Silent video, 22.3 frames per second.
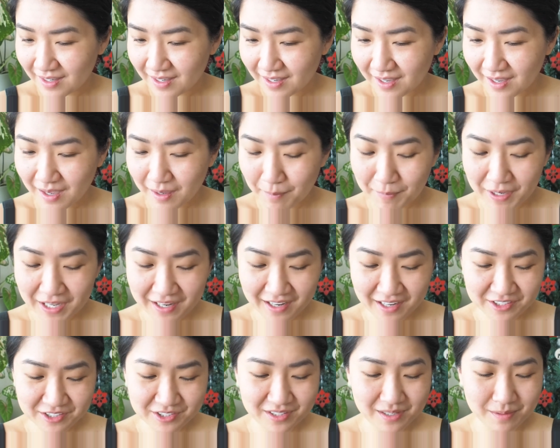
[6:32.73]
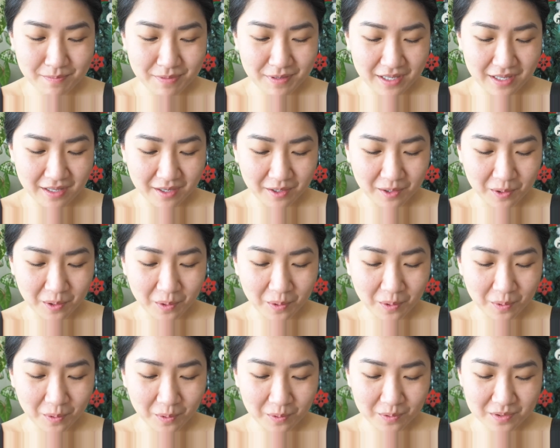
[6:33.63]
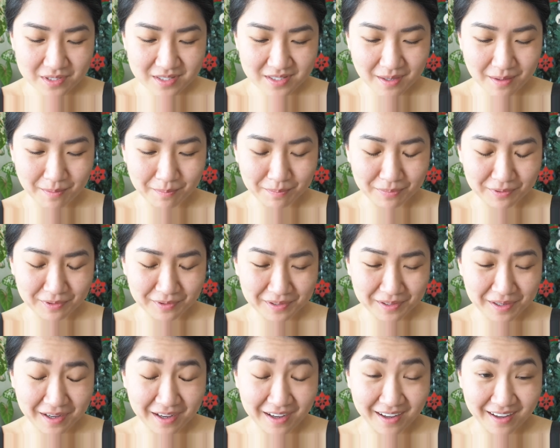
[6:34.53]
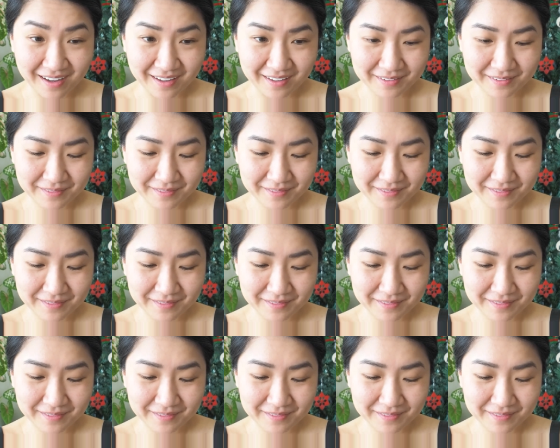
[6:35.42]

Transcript: I might actually be a whole sample card